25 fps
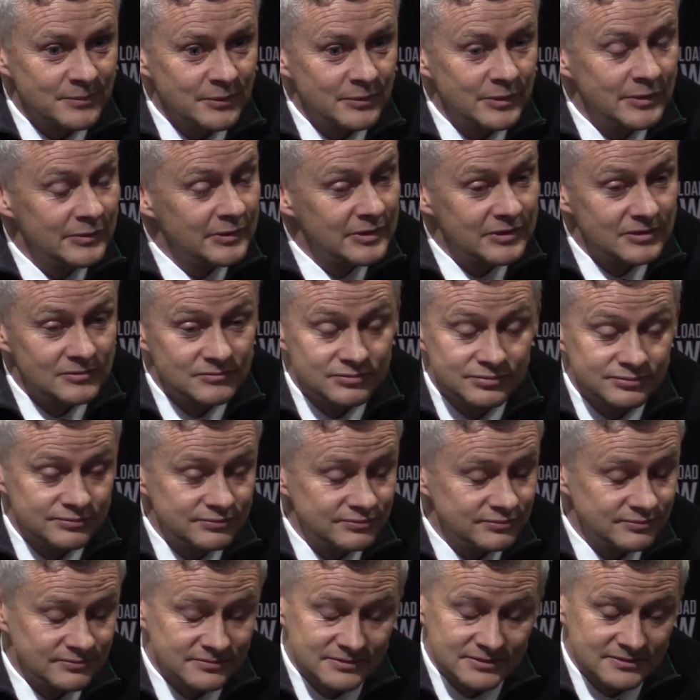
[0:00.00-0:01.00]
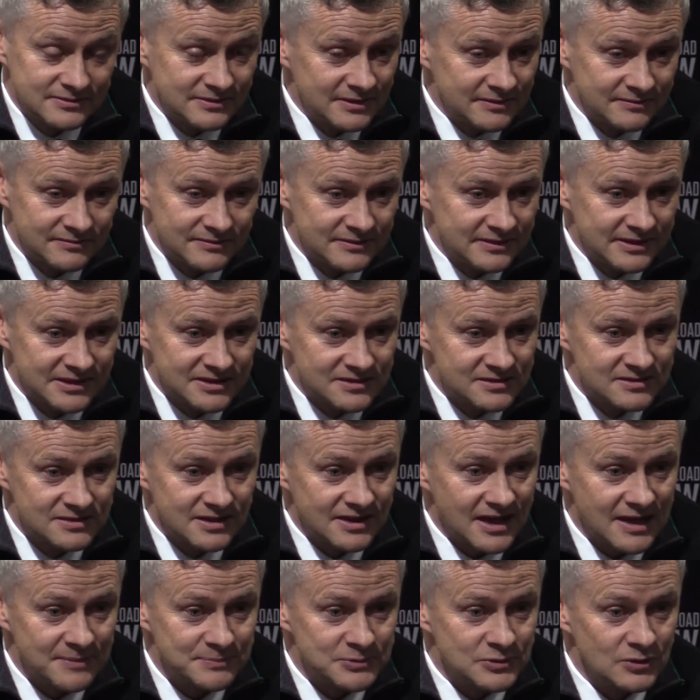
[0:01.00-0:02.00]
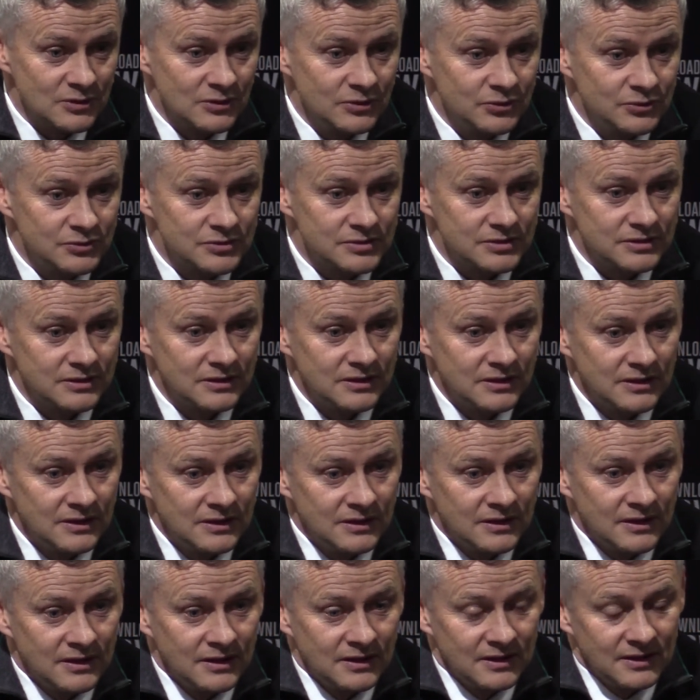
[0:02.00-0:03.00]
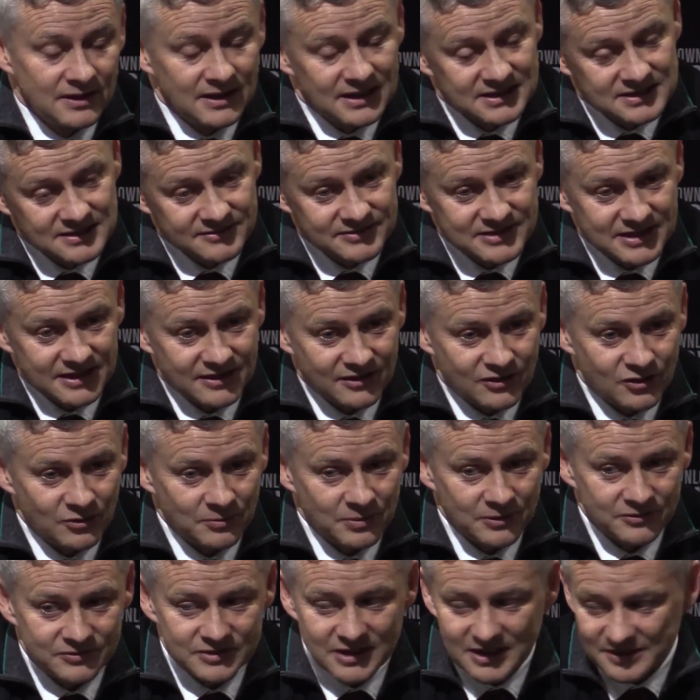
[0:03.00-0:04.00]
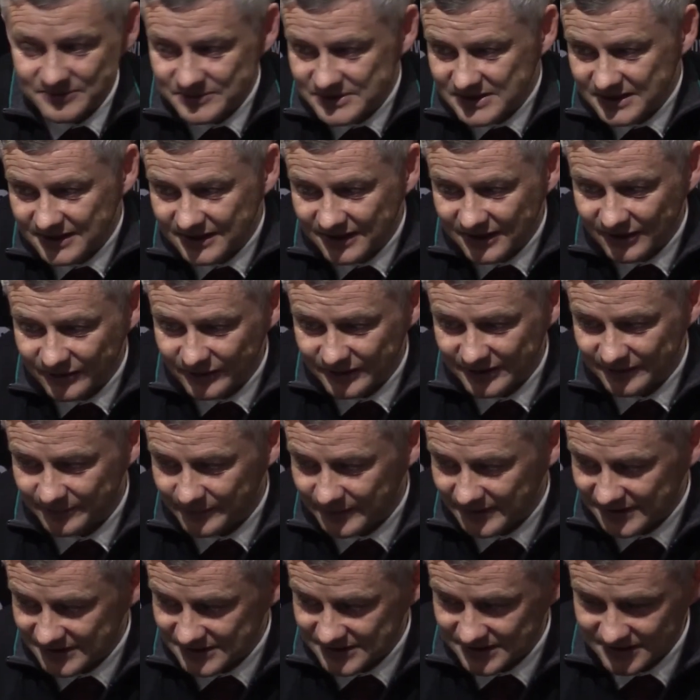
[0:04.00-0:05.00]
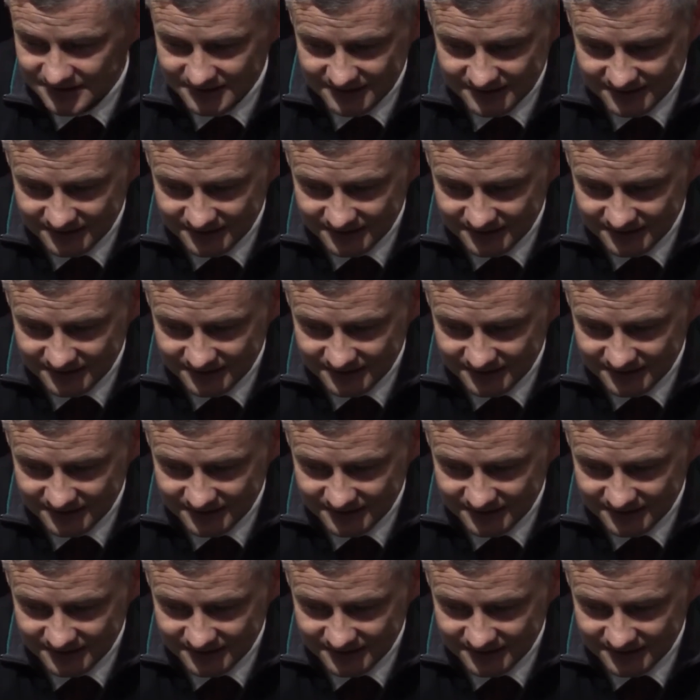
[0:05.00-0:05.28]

but we were, it's an absolute, as I've said a couple of times here now in the press,